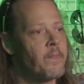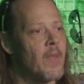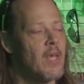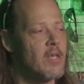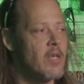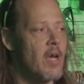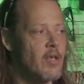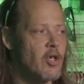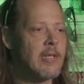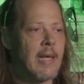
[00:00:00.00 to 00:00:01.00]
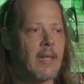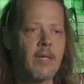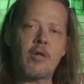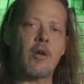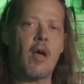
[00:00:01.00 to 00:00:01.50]
It's not just that they
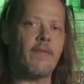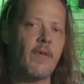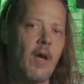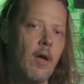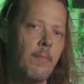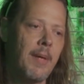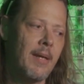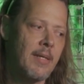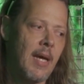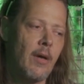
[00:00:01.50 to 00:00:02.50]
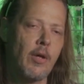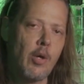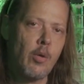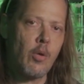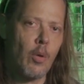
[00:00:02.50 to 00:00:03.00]
turn off and on, but it's how you
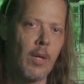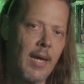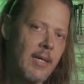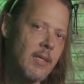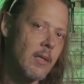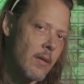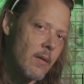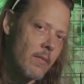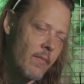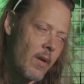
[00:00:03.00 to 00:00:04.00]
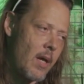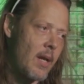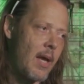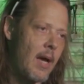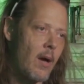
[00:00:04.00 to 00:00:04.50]
utilize it and
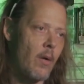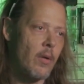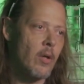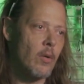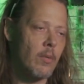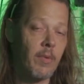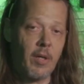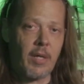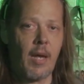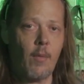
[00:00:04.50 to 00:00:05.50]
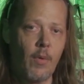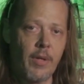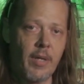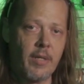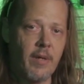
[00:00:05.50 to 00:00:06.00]
how you communicate
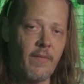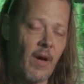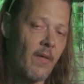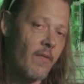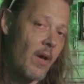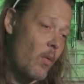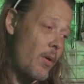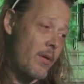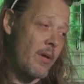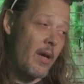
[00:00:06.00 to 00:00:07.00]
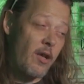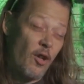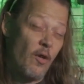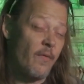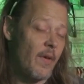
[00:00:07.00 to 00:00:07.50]
with it to verify whether or not
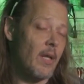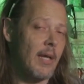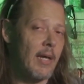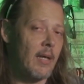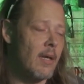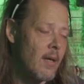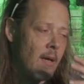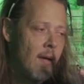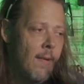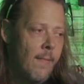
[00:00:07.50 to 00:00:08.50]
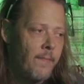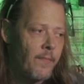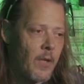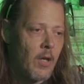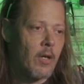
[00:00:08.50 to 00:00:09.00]
you feel like
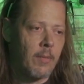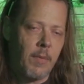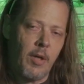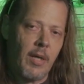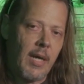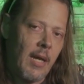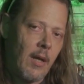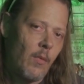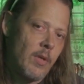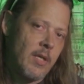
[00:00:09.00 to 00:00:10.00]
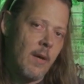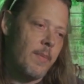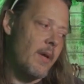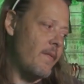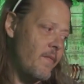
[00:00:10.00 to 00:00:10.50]
you're communicating with
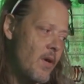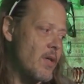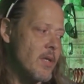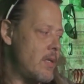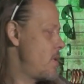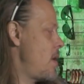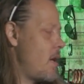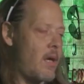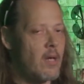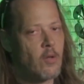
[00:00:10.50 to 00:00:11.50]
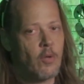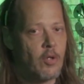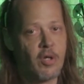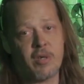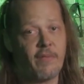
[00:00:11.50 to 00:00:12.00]
something versus talking to
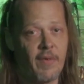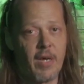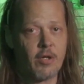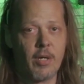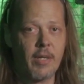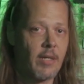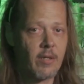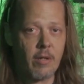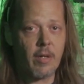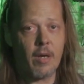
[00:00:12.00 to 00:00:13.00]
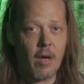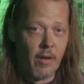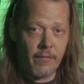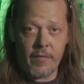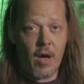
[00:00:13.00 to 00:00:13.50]
just a flashlight that's turning
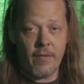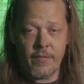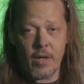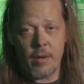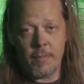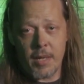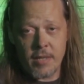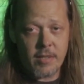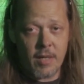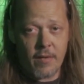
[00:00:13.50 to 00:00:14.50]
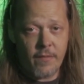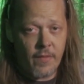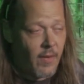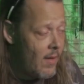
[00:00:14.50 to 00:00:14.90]
off and on by itself.